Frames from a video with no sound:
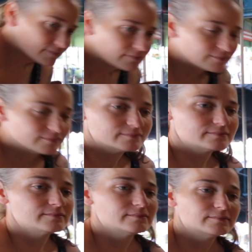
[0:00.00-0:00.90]

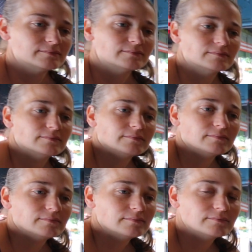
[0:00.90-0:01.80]

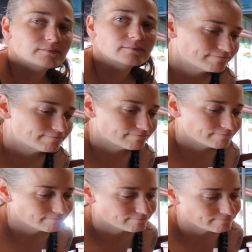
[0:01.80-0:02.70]

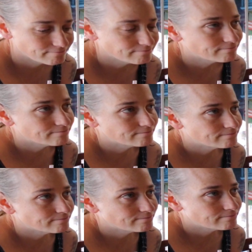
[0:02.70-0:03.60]

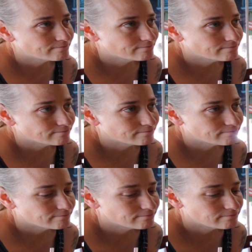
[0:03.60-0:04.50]

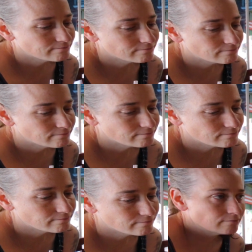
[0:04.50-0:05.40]

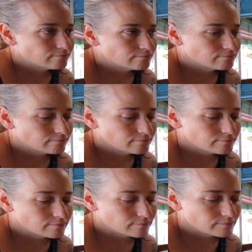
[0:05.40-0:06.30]

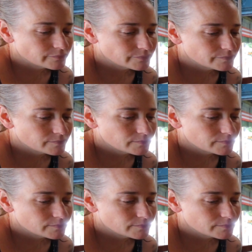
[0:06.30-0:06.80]
No words are spoken by the person on screen.